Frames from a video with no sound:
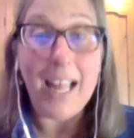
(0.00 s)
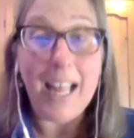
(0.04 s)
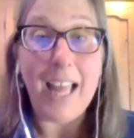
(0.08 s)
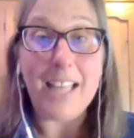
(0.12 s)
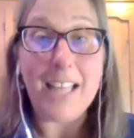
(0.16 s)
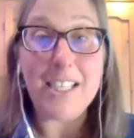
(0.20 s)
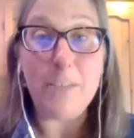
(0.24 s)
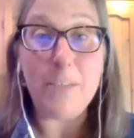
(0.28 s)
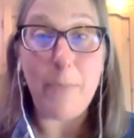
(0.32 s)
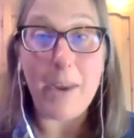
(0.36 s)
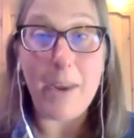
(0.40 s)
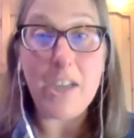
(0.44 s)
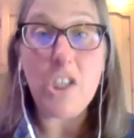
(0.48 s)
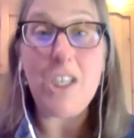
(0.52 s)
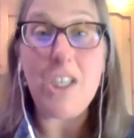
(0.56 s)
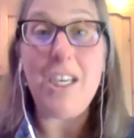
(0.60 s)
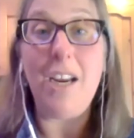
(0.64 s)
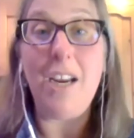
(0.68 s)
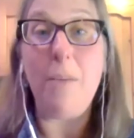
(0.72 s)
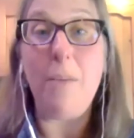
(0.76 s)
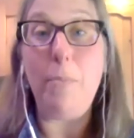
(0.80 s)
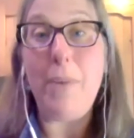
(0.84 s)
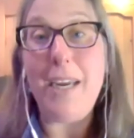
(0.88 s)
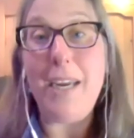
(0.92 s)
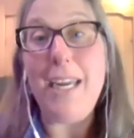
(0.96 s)
especially
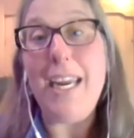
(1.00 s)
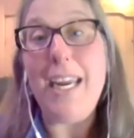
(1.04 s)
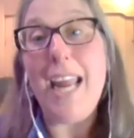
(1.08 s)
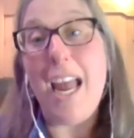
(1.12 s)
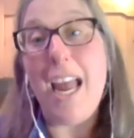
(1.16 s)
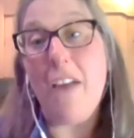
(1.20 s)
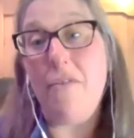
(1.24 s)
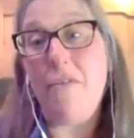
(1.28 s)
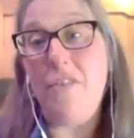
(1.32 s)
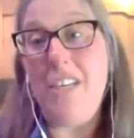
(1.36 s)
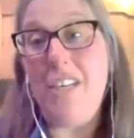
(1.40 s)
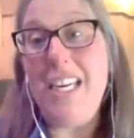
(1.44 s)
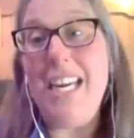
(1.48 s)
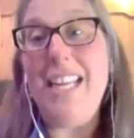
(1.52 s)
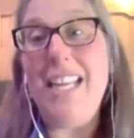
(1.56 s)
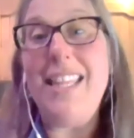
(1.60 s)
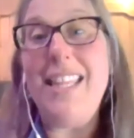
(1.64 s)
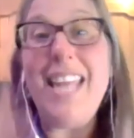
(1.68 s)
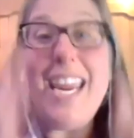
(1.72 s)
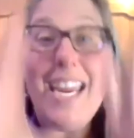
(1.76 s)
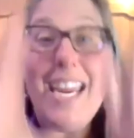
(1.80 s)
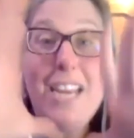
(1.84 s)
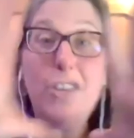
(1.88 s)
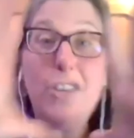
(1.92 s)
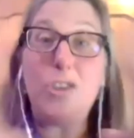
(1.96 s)
a PFD,
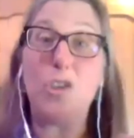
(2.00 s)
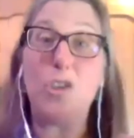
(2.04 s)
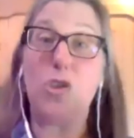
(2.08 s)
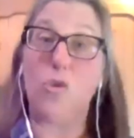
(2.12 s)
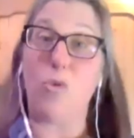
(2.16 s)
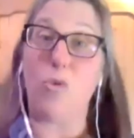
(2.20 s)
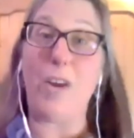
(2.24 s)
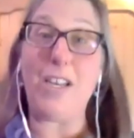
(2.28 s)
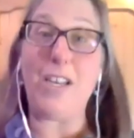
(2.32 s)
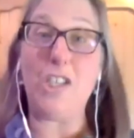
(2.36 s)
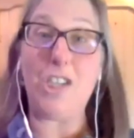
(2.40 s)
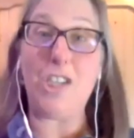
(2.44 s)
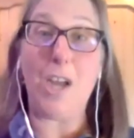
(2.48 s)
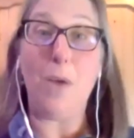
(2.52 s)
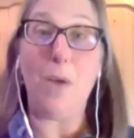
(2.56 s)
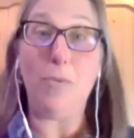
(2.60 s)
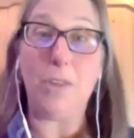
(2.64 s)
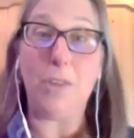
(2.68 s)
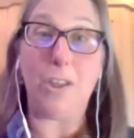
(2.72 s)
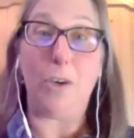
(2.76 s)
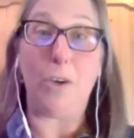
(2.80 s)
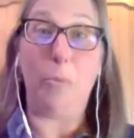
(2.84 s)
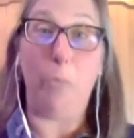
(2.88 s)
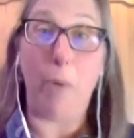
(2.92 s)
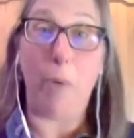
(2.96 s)
they can stretch out
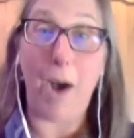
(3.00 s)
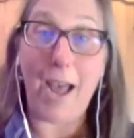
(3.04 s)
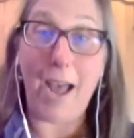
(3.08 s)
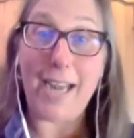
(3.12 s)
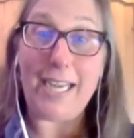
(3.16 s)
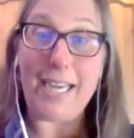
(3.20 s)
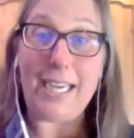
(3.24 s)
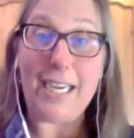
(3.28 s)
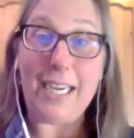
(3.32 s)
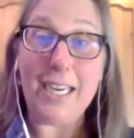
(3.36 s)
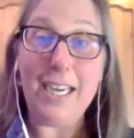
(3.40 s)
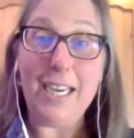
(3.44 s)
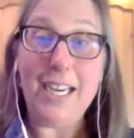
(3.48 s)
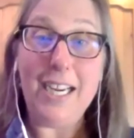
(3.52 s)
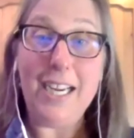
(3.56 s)
their body.